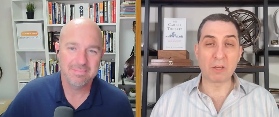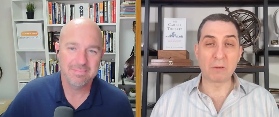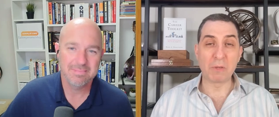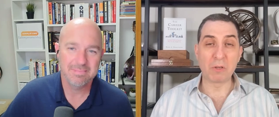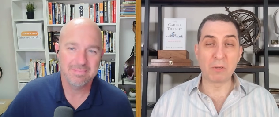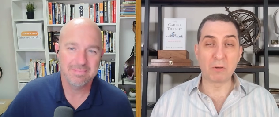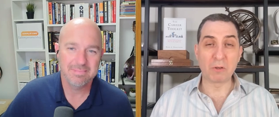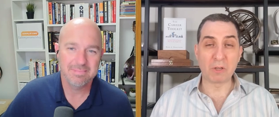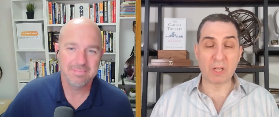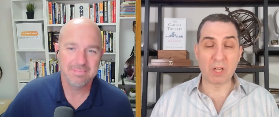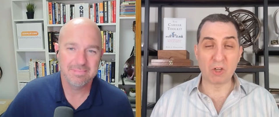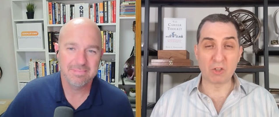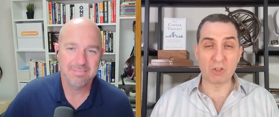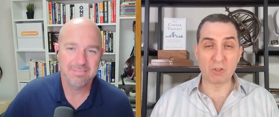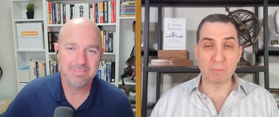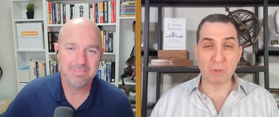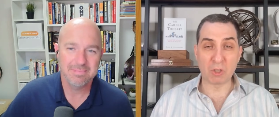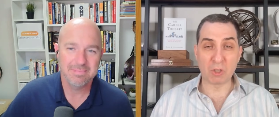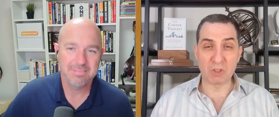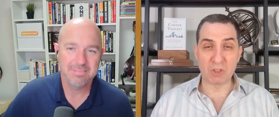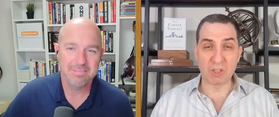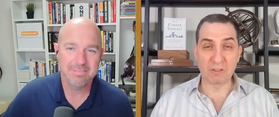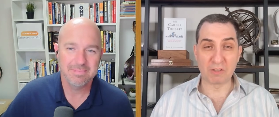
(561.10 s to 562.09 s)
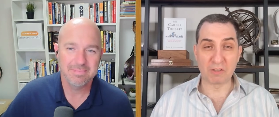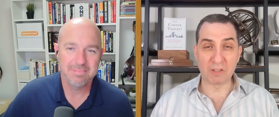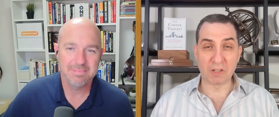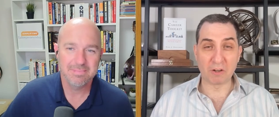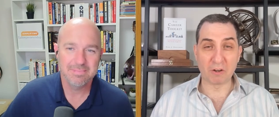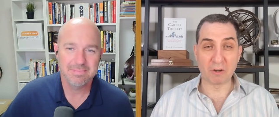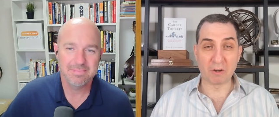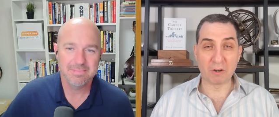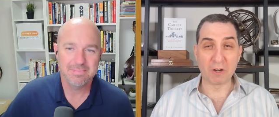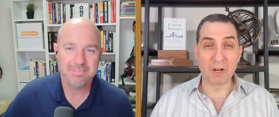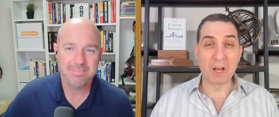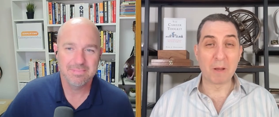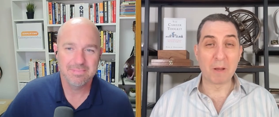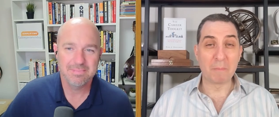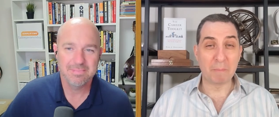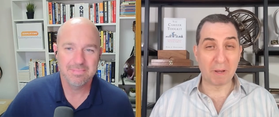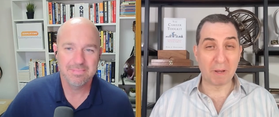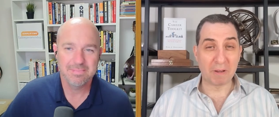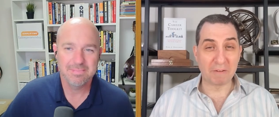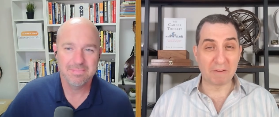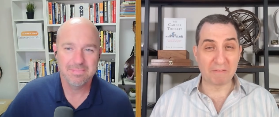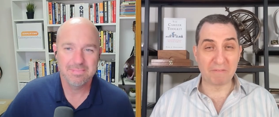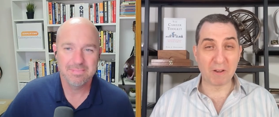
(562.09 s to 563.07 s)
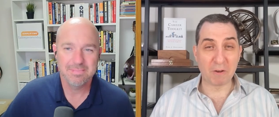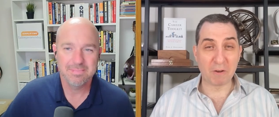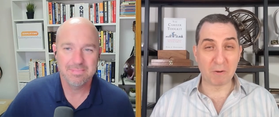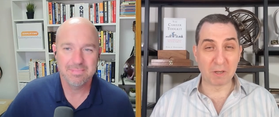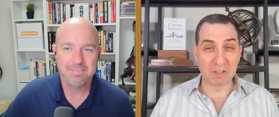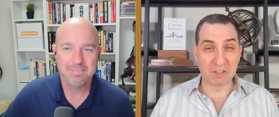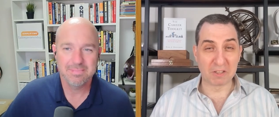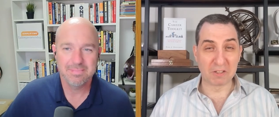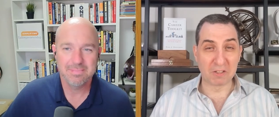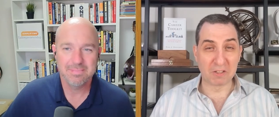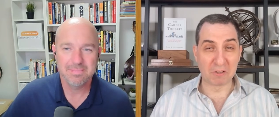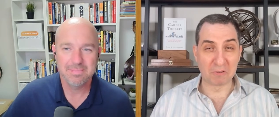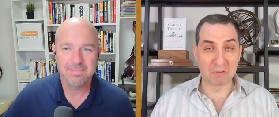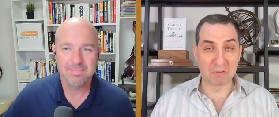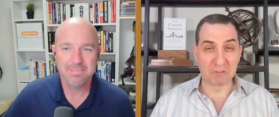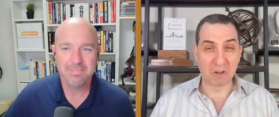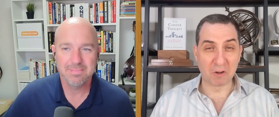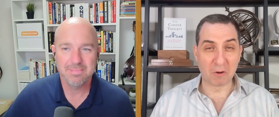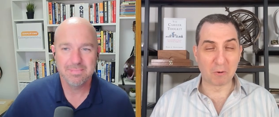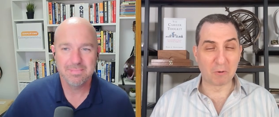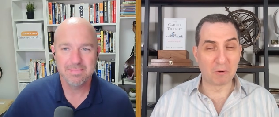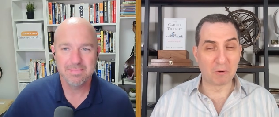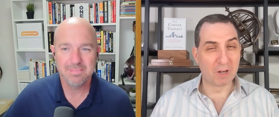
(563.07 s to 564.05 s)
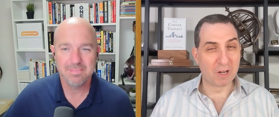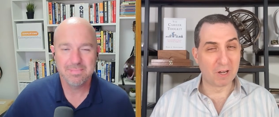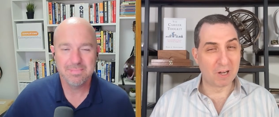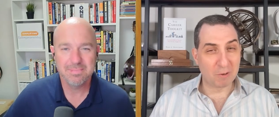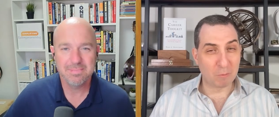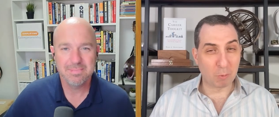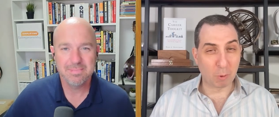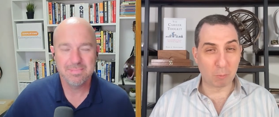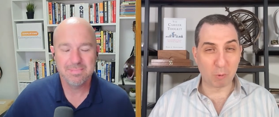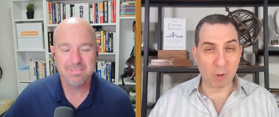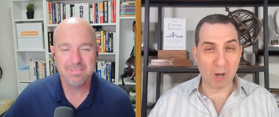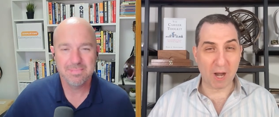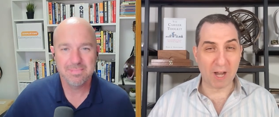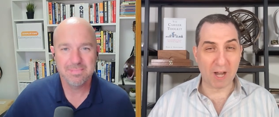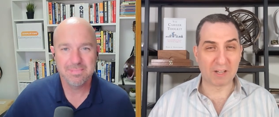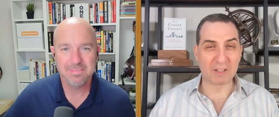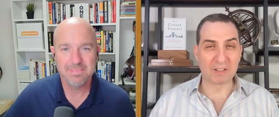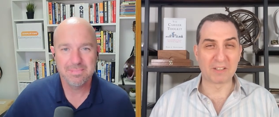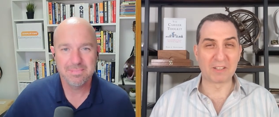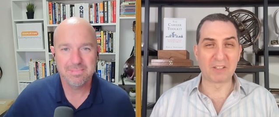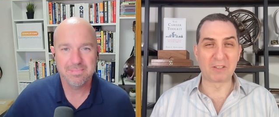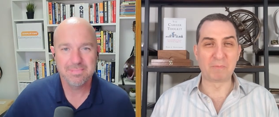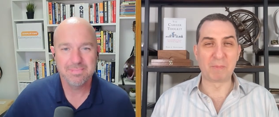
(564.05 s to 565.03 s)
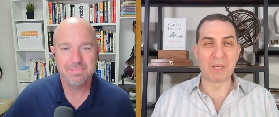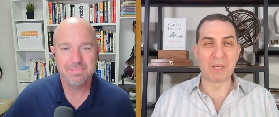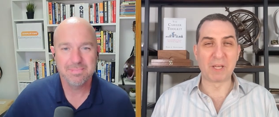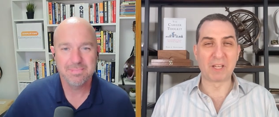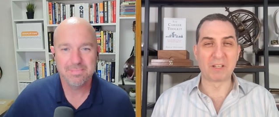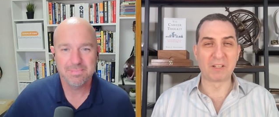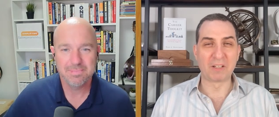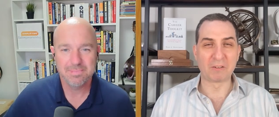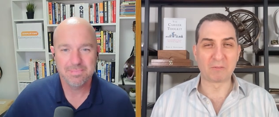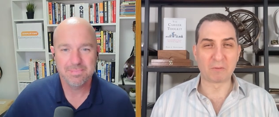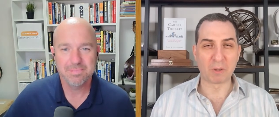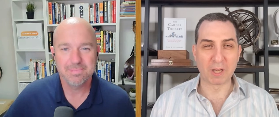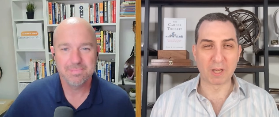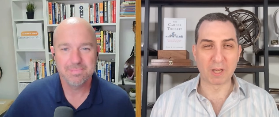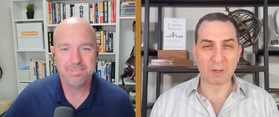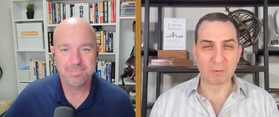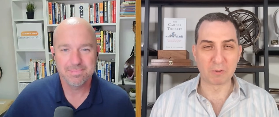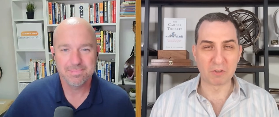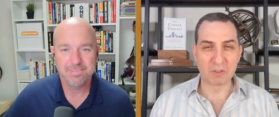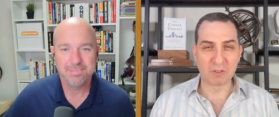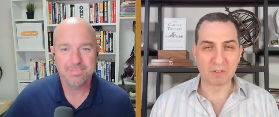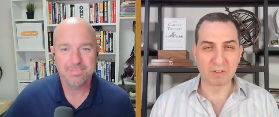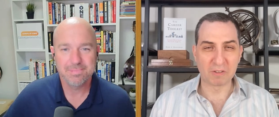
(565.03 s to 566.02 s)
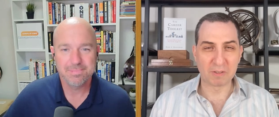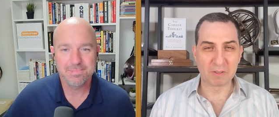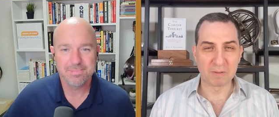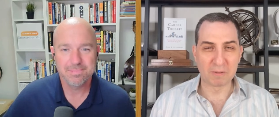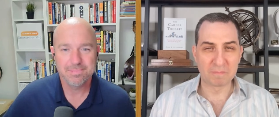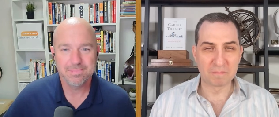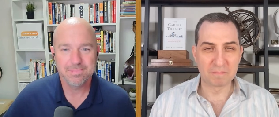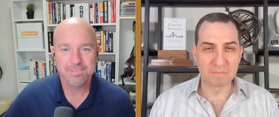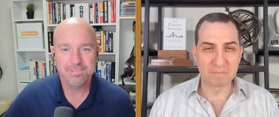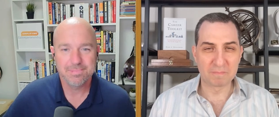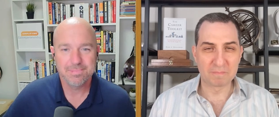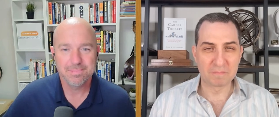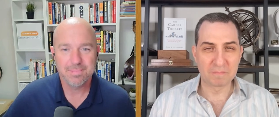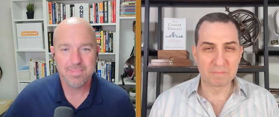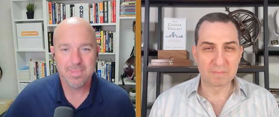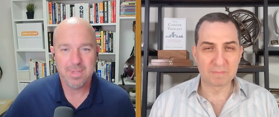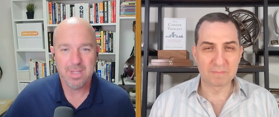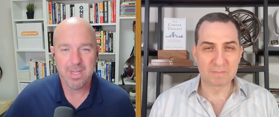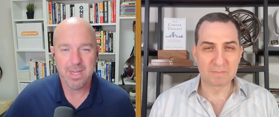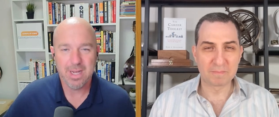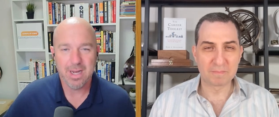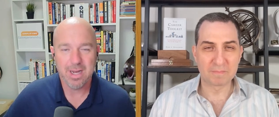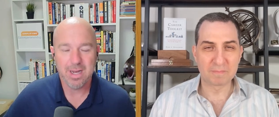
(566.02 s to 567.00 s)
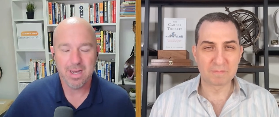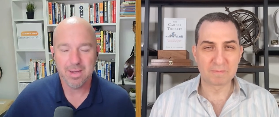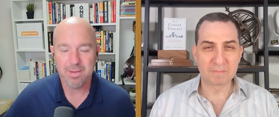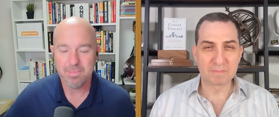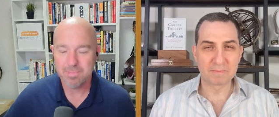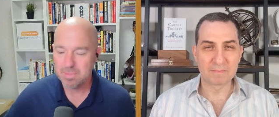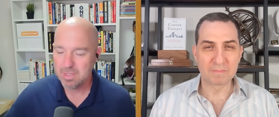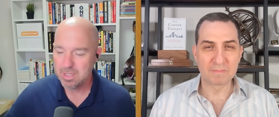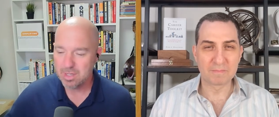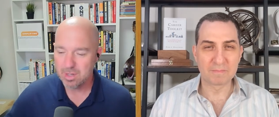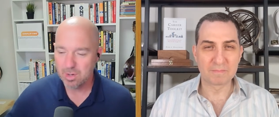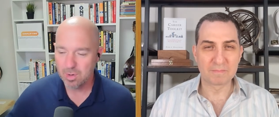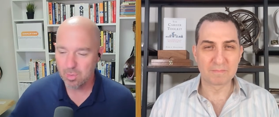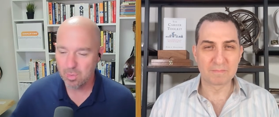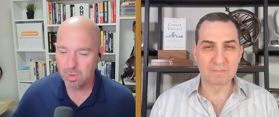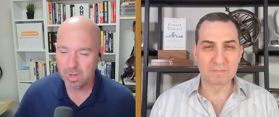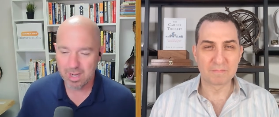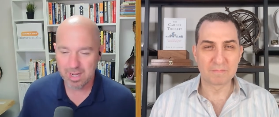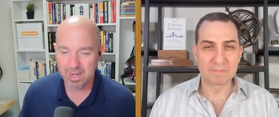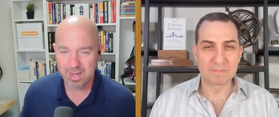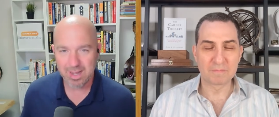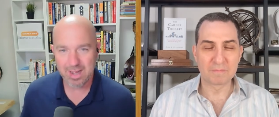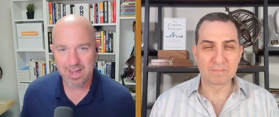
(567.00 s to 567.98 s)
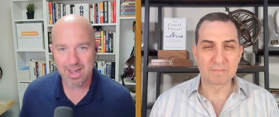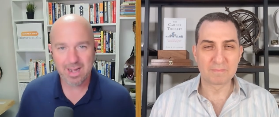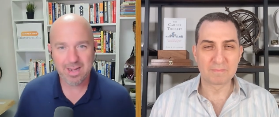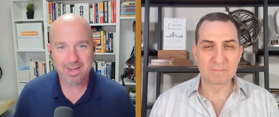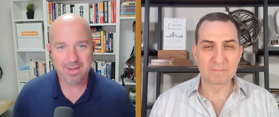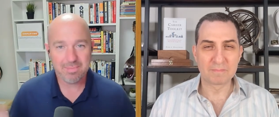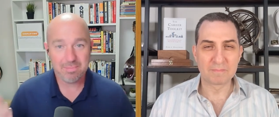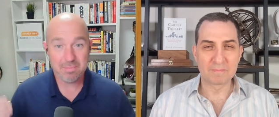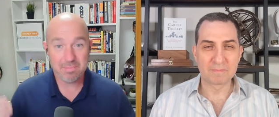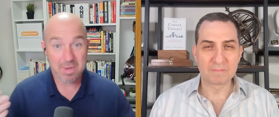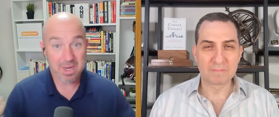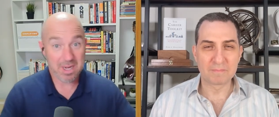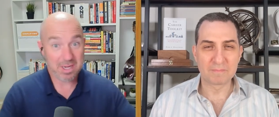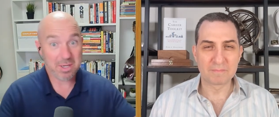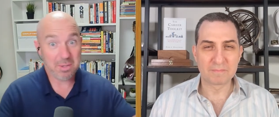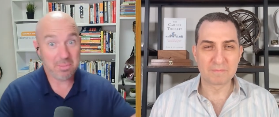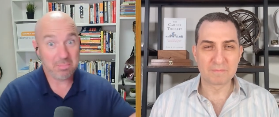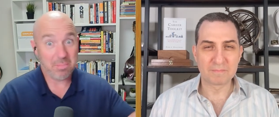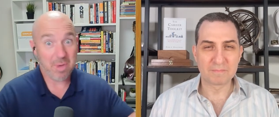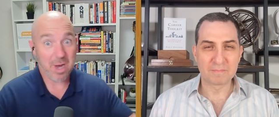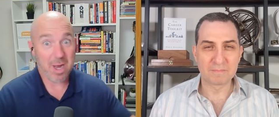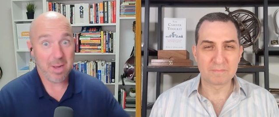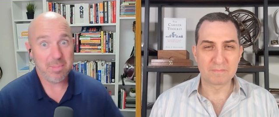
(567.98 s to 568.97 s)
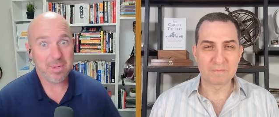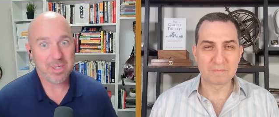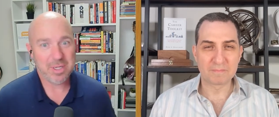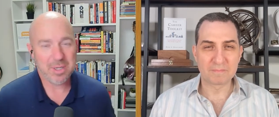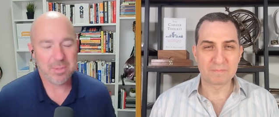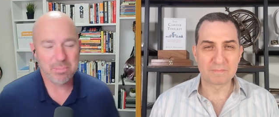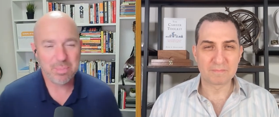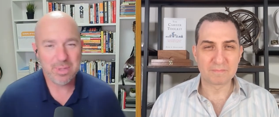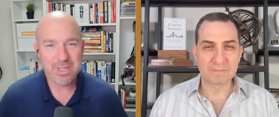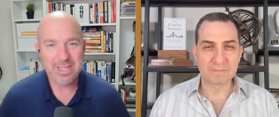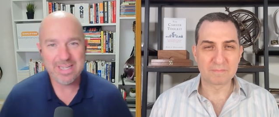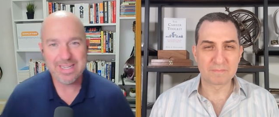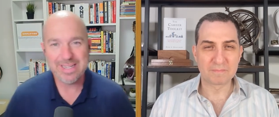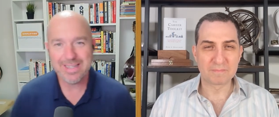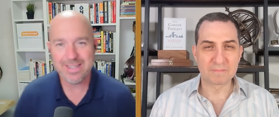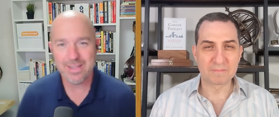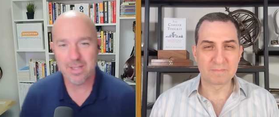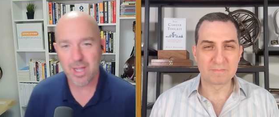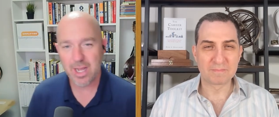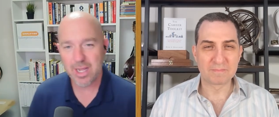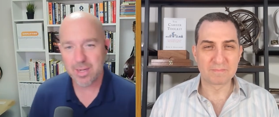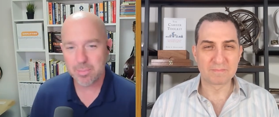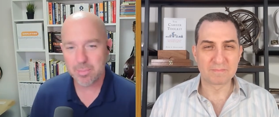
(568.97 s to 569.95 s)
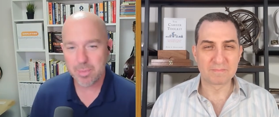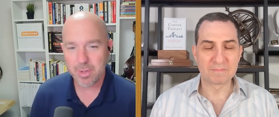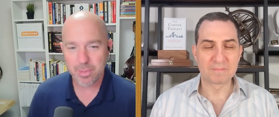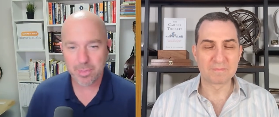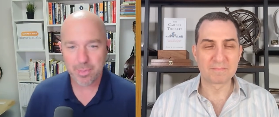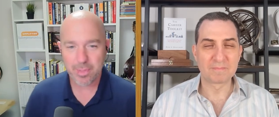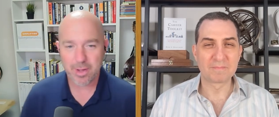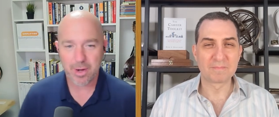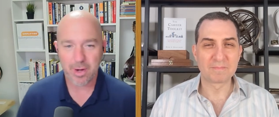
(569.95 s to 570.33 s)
Speaker 1: communication much easier by failing to do so, we're practically speaking different languages.
Speaker 2: Yeah, you know, I I I com- I'm in complete alignment